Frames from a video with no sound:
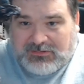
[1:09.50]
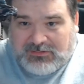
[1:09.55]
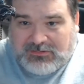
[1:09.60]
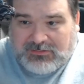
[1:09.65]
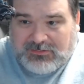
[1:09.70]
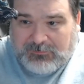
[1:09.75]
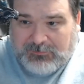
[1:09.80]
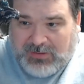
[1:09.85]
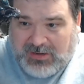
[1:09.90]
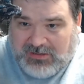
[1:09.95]

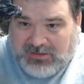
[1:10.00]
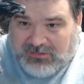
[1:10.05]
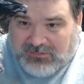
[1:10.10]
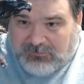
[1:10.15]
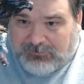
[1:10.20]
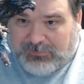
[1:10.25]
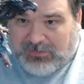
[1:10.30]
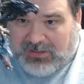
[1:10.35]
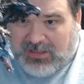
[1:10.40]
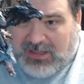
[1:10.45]
painted the
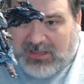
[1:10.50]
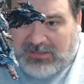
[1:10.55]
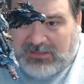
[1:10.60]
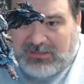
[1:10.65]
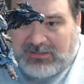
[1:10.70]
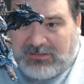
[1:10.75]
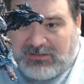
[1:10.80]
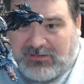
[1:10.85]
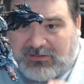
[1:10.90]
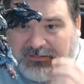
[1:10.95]

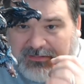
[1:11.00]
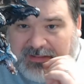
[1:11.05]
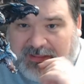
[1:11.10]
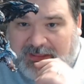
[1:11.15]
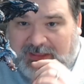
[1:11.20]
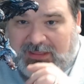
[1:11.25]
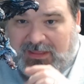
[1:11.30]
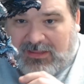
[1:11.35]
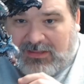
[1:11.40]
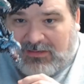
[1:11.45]
body, the
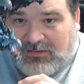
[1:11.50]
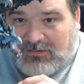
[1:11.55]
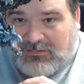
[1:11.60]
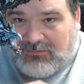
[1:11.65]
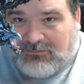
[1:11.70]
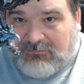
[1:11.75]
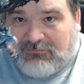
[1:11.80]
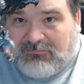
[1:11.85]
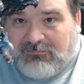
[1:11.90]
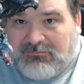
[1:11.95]
head,
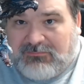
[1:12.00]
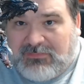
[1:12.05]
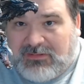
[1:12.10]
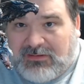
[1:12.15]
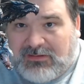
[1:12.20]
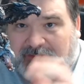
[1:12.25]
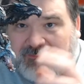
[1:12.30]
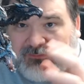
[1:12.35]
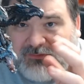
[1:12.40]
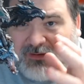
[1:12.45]
the
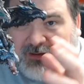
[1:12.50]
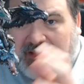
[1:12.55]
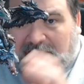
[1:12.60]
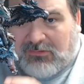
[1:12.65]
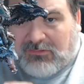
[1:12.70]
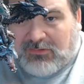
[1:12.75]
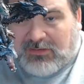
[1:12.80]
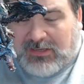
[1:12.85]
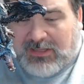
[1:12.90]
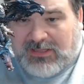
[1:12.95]
different
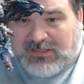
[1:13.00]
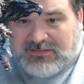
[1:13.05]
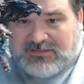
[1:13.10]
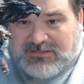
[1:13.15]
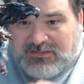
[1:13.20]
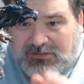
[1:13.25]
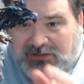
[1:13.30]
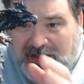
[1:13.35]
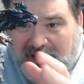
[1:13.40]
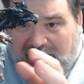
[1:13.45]
colored heads.
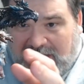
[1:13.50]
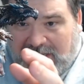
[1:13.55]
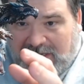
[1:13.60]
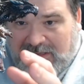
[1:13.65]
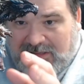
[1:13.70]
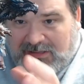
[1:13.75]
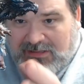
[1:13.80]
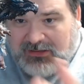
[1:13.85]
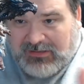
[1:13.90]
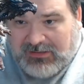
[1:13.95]
They're not
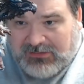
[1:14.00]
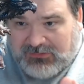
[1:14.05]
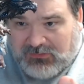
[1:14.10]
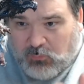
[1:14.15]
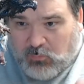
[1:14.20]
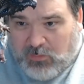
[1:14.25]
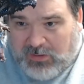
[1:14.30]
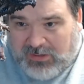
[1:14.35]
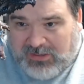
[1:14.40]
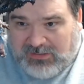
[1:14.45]
like the
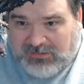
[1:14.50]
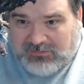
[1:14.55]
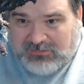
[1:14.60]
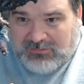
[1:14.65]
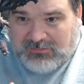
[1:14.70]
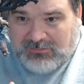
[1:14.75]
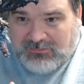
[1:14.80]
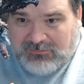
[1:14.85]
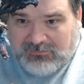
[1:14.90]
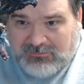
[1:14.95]
white
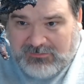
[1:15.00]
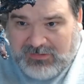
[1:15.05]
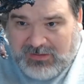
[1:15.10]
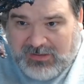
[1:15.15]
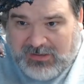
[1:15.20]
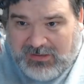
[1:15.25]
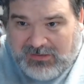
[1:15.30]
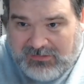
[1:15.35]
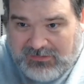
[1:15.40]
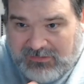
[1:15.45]

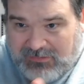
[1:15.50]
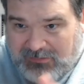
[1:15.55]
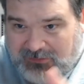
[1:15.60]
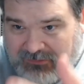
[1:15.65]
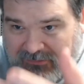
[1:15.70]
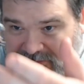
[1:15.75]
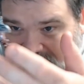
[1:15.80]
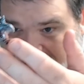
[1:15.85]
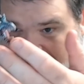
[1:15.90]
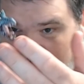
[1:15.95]
head
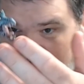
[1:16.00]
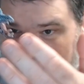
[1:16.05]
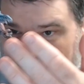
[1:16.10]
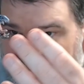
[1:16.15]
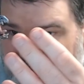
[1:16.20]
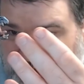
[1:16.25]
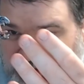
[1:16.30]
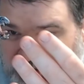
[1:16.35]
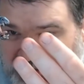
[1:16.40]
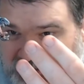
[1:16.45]
here. It's
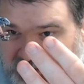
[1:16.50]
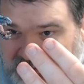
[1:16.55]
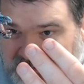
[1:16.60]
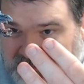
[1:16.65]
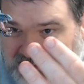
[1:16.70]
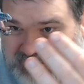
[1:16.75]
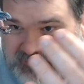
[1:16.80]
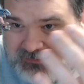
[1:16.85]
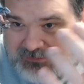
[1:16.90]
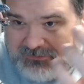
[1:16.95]
not,
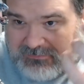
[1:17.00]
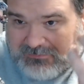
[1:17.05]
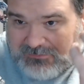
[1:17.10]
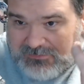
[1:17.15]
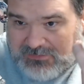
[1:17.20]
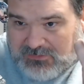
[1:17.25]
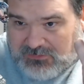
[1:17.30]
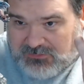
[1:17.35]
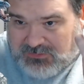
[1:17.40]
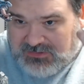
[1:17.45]

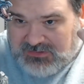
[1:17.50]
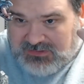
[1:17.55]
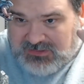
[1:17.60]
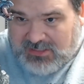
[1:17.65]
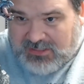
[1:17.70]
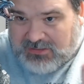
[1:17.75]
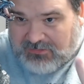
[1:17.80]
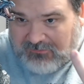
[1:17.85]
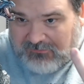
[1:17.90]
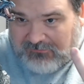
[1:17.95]
just
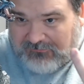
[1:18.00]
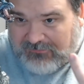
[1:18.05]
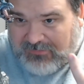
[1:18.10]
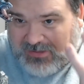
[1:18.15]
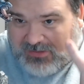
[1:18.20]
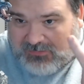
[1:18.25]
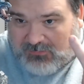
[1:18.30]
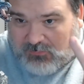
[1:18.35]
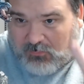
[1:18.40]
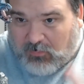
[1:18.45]
in your
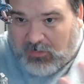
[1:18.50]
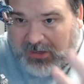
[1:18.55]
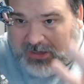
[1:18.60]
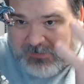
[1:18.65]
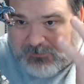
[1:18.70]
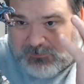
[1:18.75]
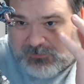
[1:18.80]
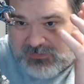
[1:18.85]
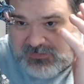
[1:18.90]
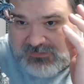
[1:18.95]
face
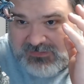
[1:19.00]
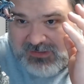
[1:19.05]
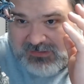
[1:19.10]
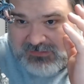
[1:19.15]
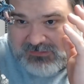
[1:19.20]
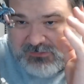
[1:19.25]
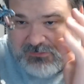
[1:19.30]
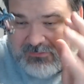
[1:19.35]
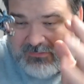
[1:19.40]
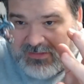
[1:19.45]
white, but it's got
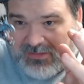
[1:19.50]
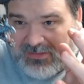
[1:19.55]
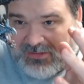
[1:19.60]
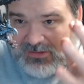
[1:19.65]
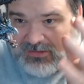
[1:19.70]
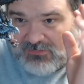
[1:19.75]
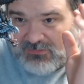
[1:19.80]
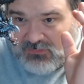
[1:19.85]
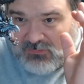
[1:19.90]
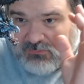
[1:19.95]
those
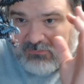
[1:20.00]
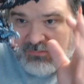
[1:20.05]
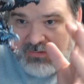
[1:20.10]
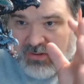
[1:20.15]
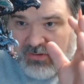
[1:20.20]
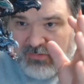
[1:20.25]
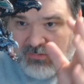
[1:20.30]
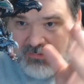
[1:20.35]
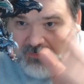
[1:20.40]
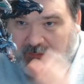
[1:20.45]
hints. You
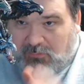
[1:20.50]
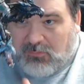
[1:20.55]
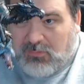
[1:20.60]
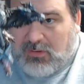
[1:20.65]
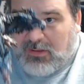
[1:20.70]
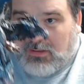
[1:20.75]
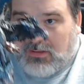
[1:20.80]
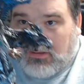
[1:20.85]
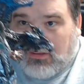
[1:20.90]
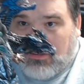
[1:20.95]
know
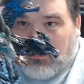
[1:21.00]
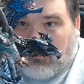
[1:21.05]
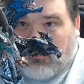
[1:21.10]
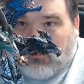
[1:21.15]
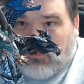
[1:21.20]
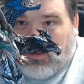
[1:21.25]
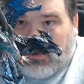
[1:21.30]
what